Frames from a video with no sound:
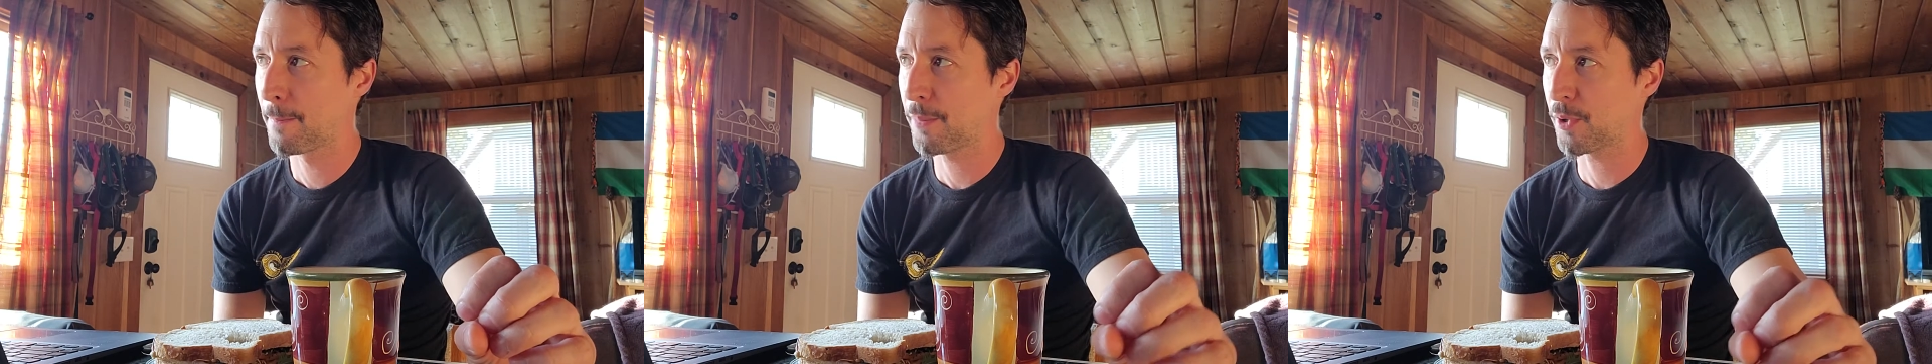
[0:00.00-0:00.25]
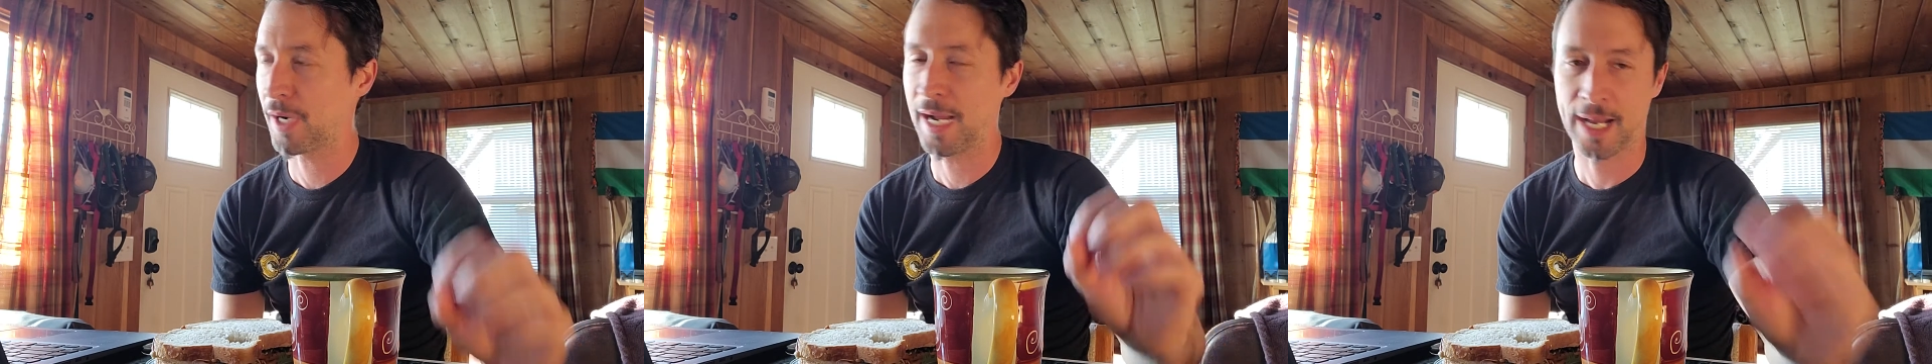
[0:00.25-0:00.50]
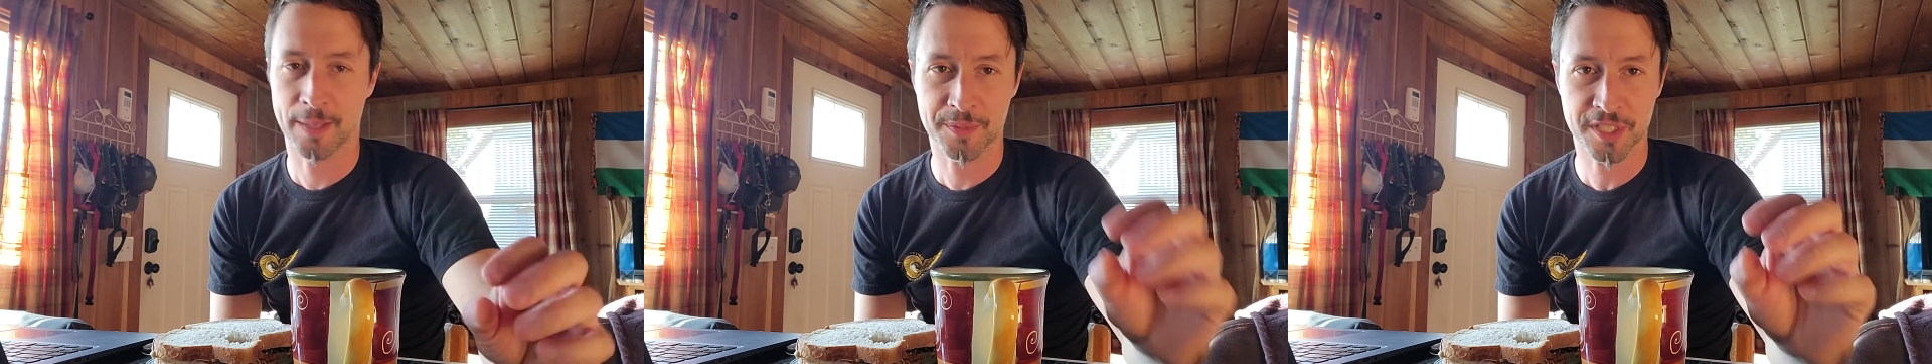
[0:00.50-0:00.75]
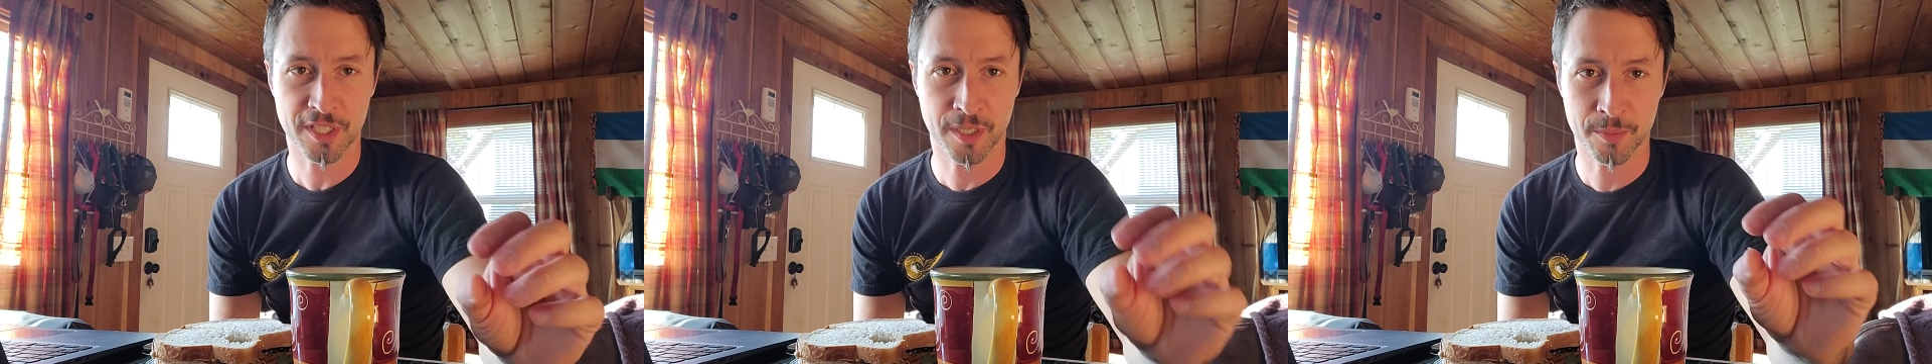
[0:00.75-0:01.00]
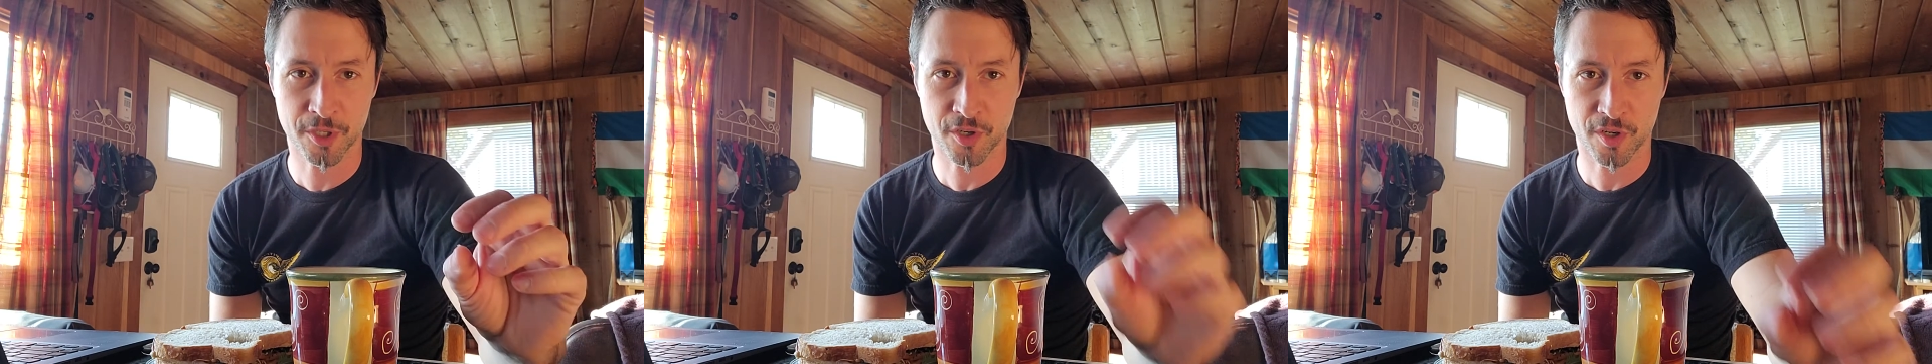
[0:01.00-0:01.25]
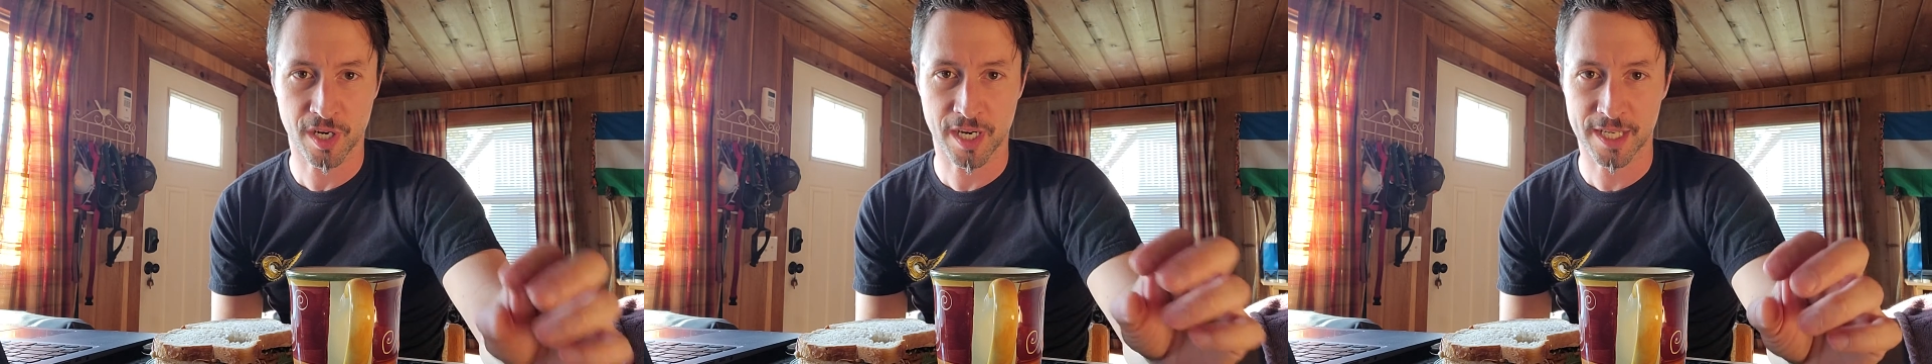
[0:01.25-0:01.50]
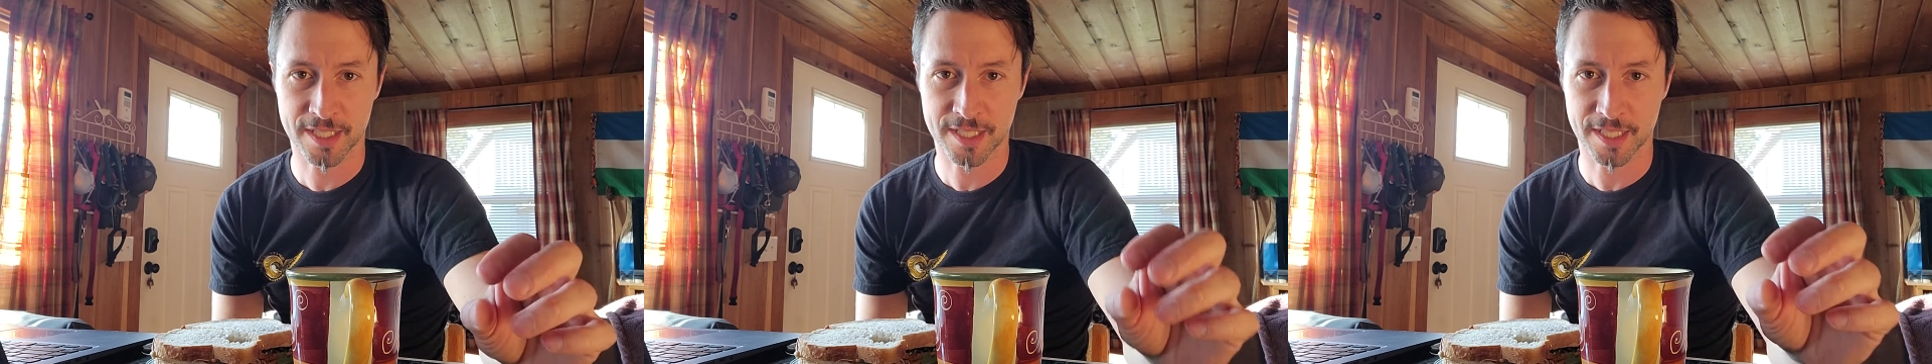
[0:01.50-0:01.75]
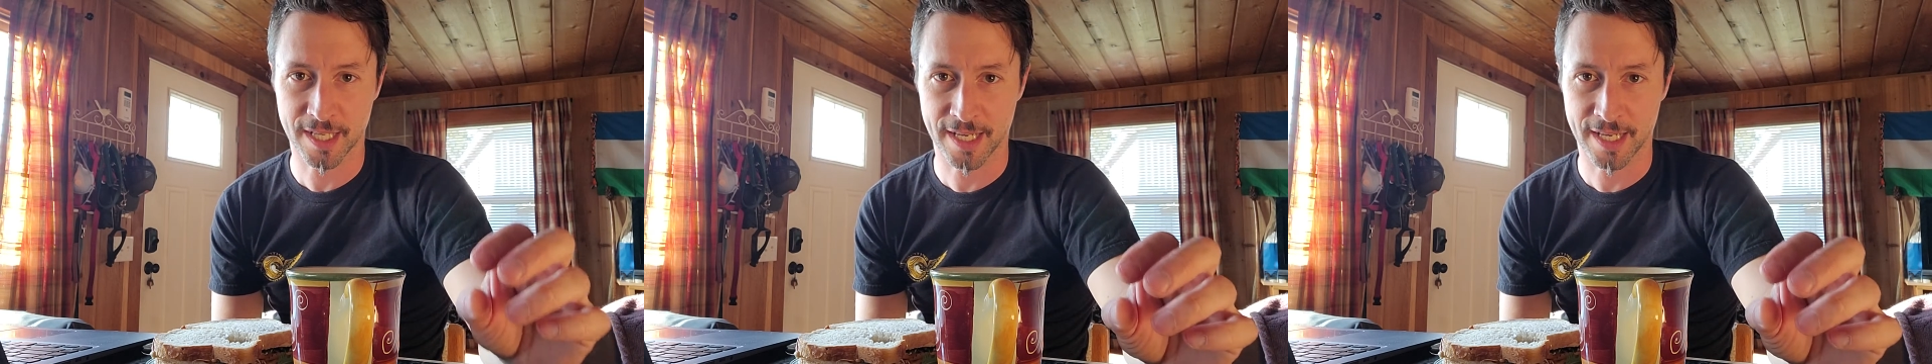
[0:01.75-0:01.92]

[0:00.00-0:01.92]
perhaps come across